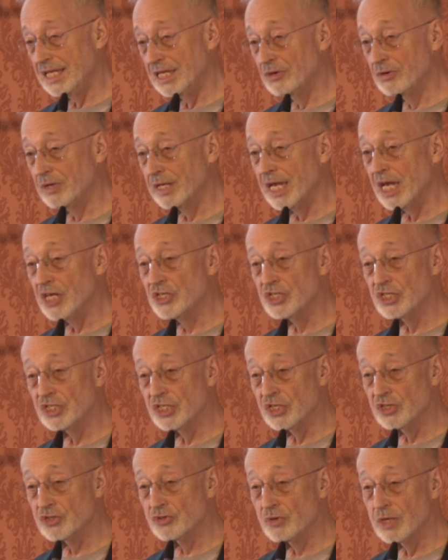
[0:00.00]
irrigation
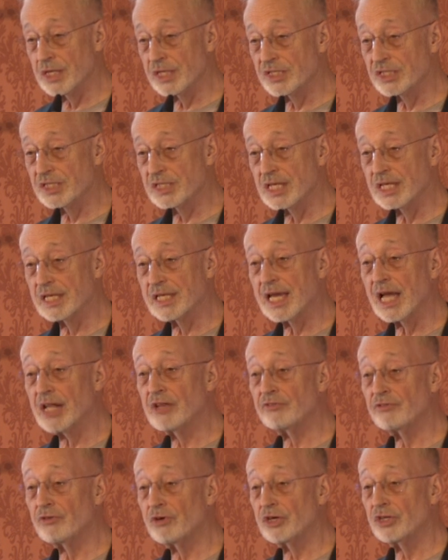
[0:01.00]
districts, the
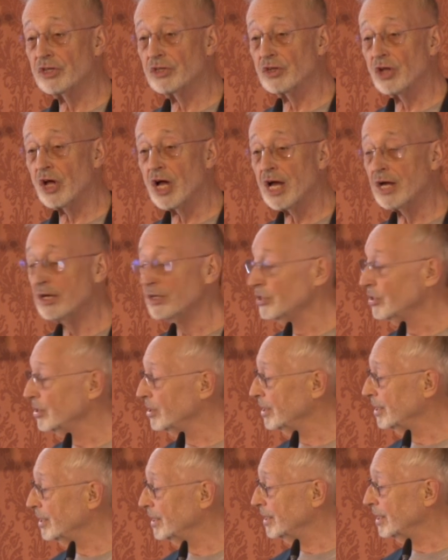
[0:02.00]
California law
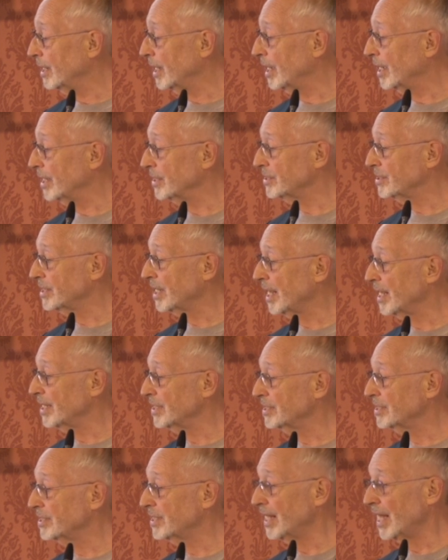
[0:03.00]

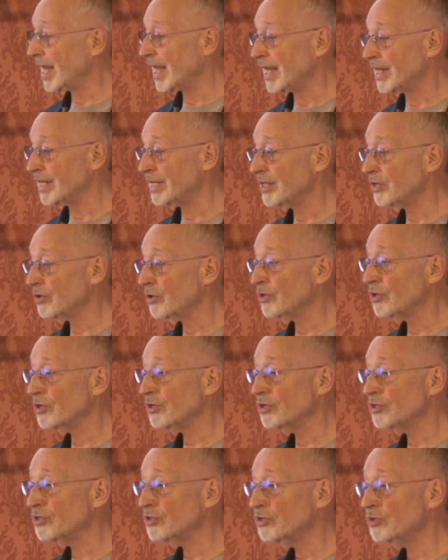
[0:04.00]
says that in
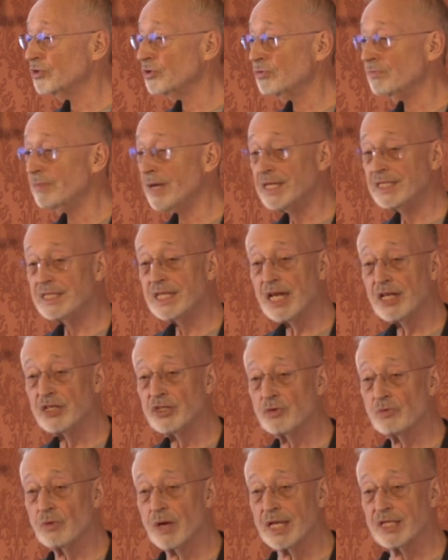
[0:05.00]
order to maintain
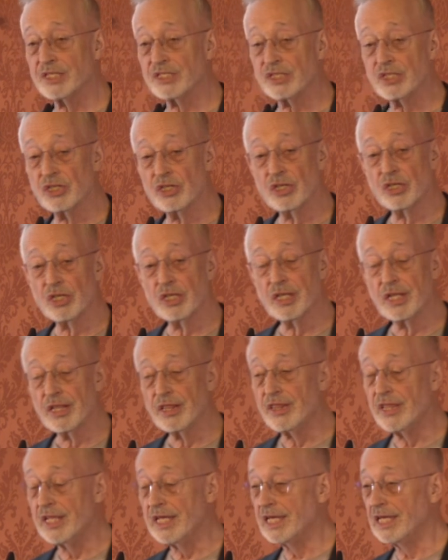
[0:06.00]
your rights,
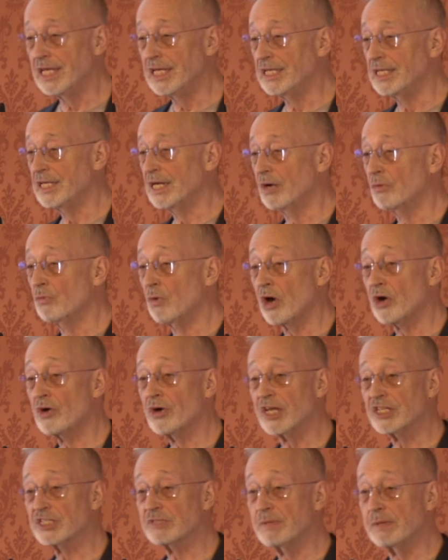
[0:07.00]
the water
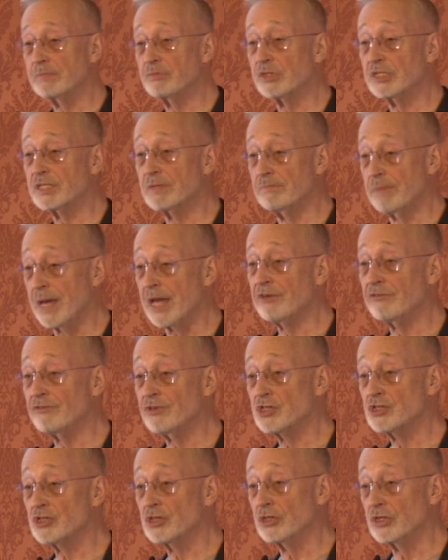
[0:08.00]
has to be put to
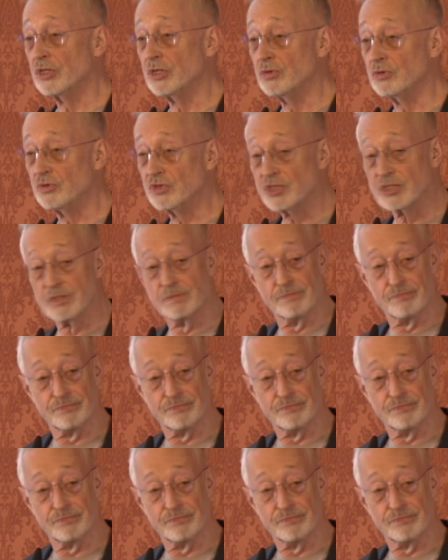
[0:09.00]
beneficial use.